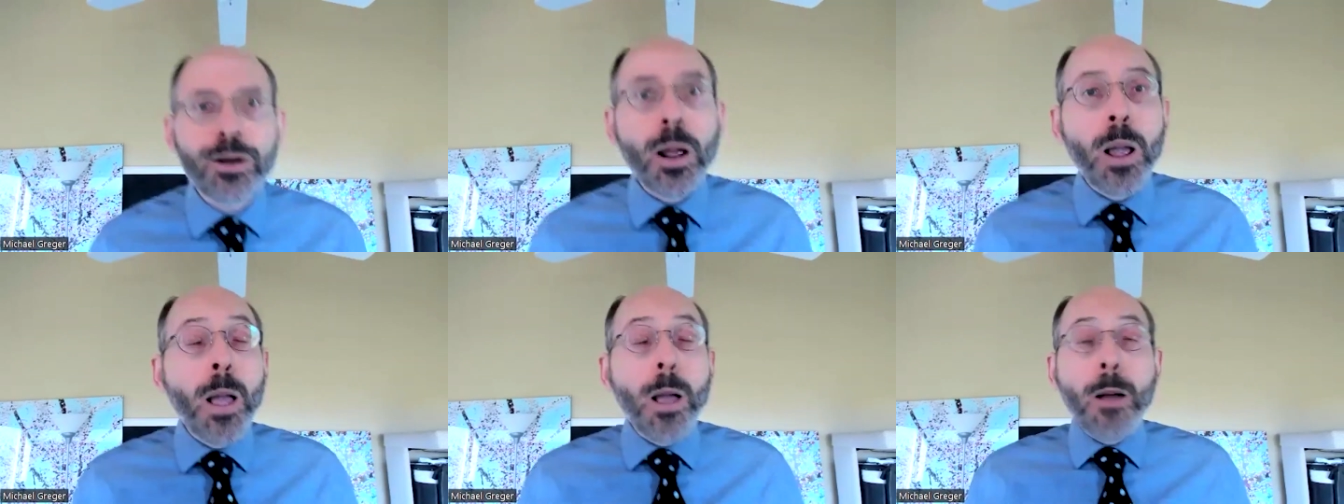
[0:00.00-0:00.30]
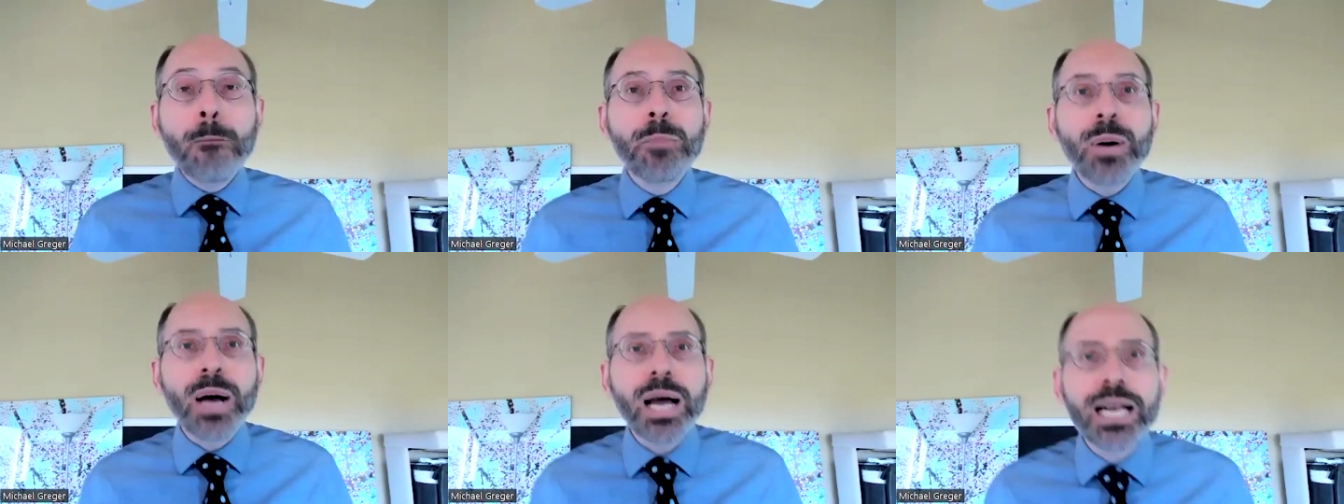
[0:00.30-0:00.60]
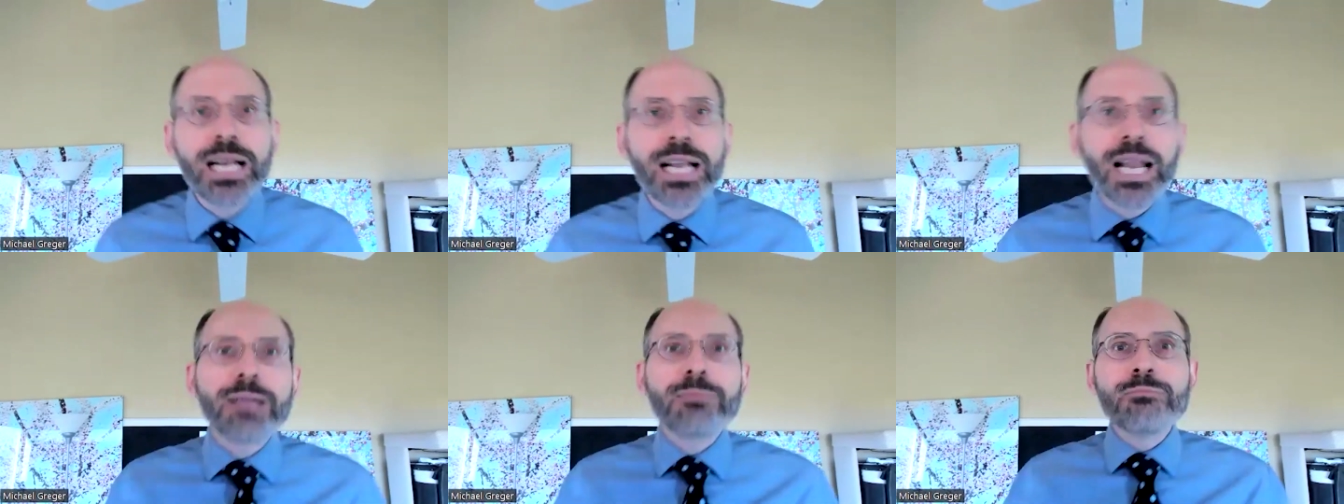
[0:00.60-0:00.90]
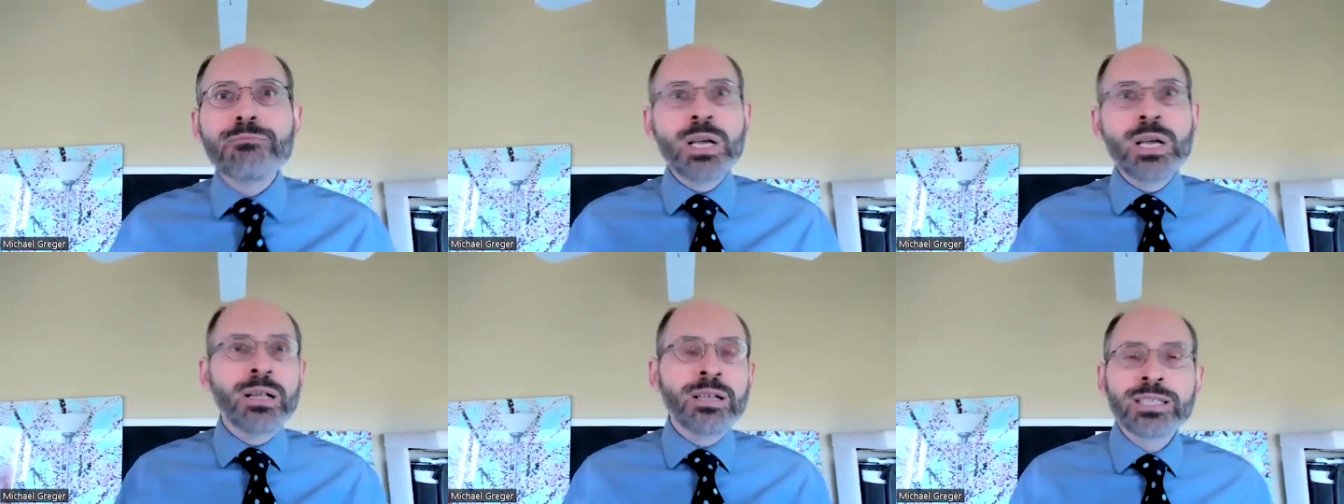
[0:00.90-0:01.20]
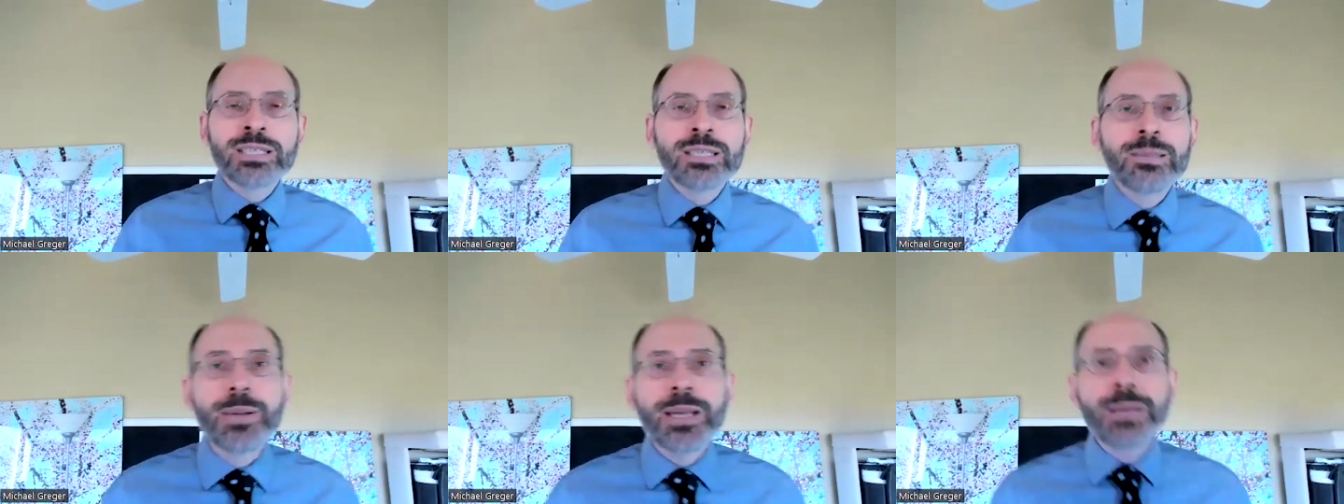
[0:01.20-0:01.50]
But like millions of
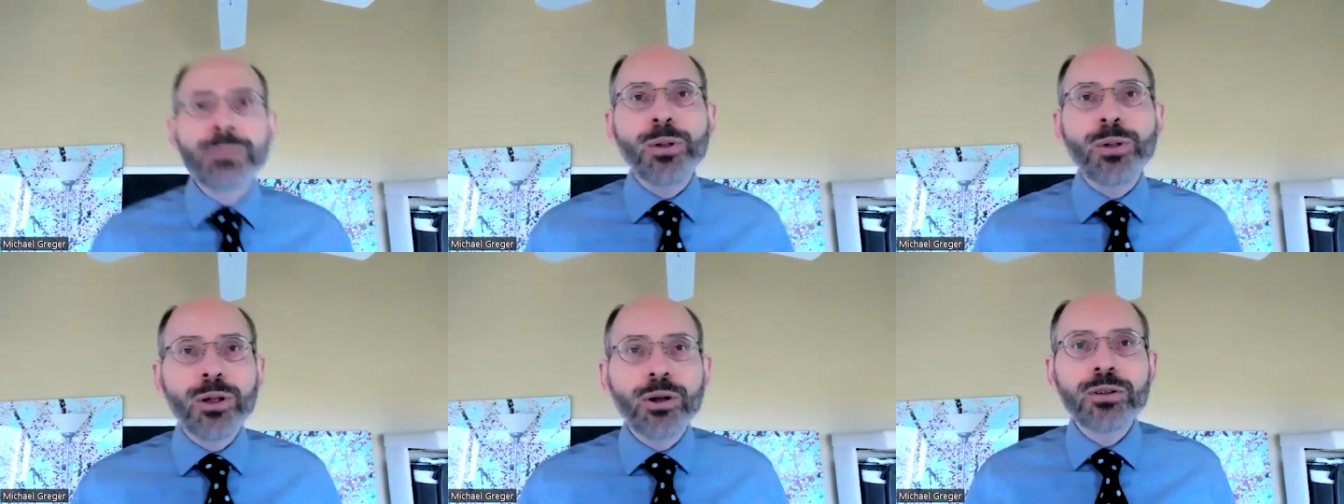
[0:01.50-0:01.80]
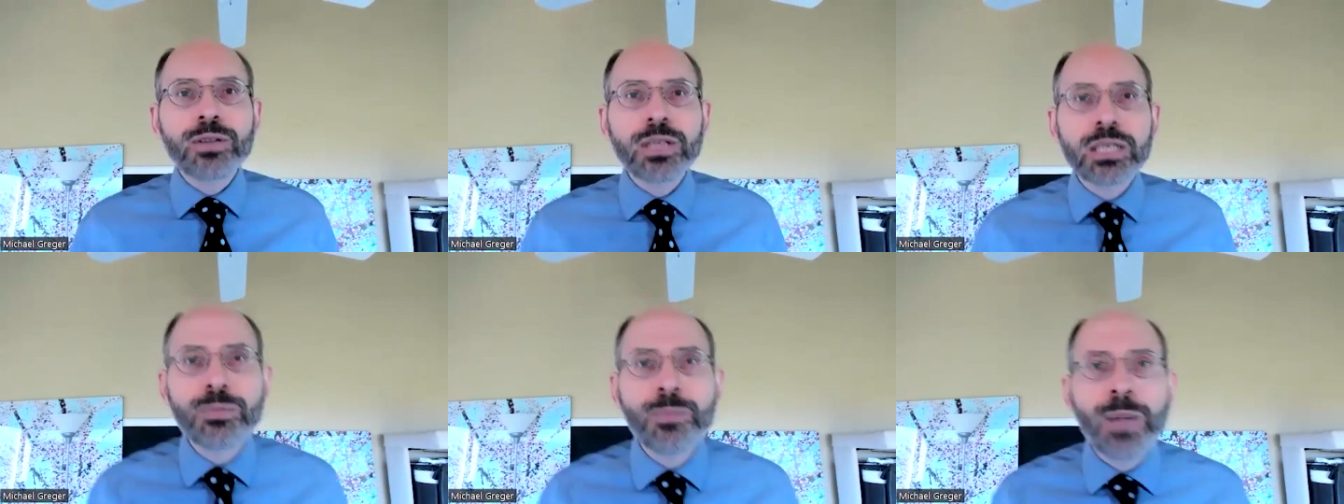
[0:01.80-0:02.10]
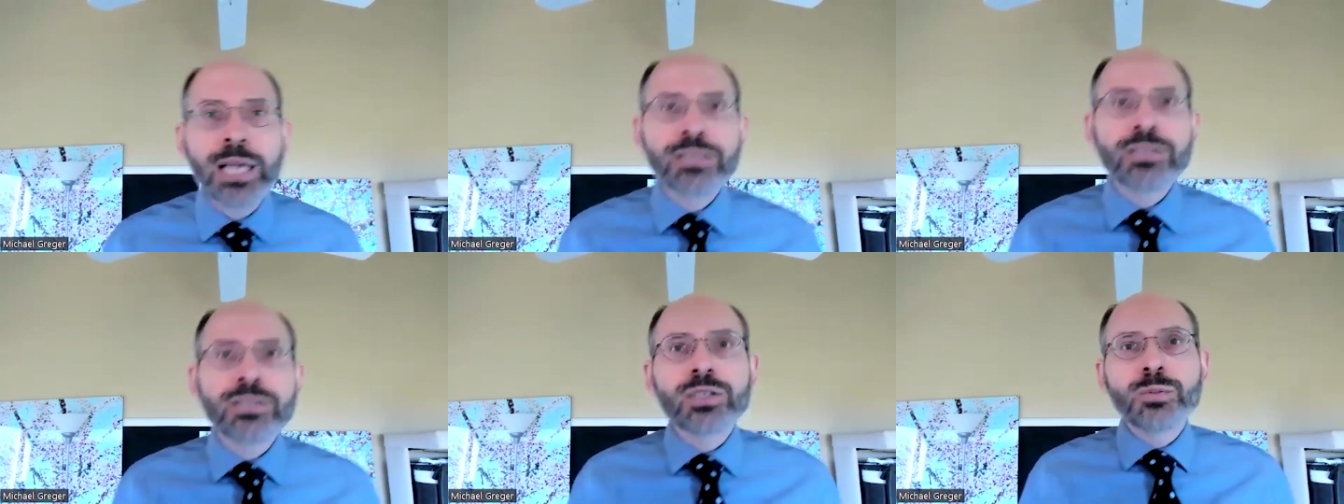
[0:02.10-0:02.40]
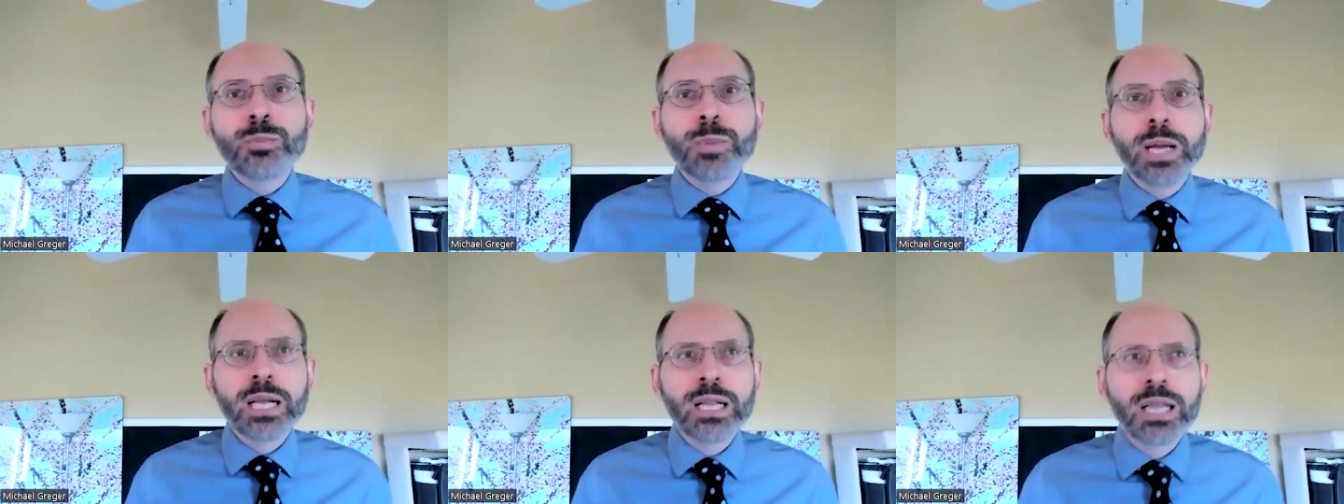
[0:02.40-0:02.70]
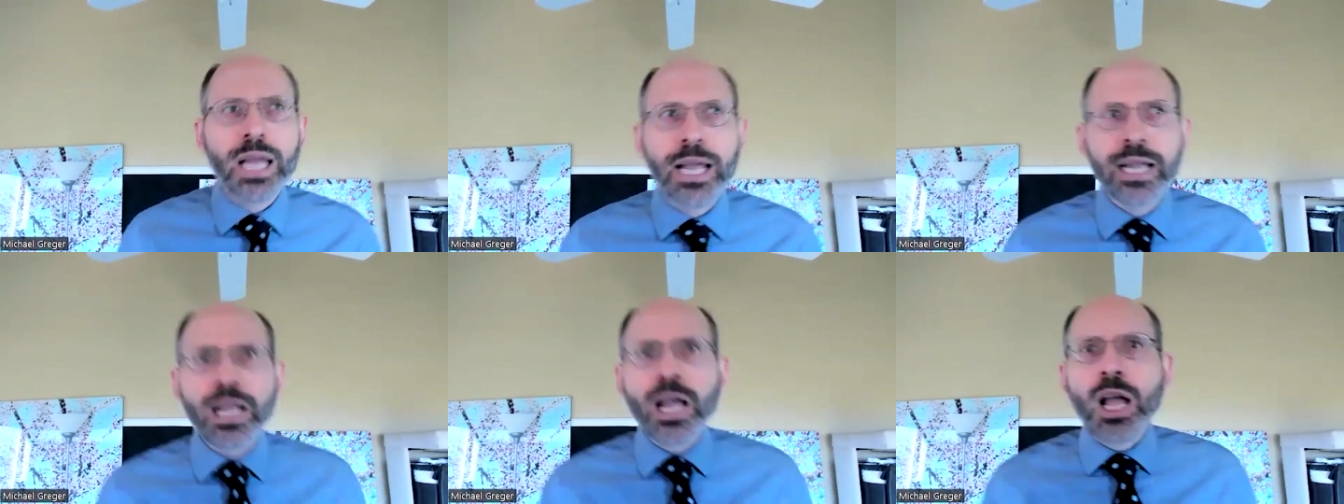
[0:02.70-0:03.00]
people heard this message being like,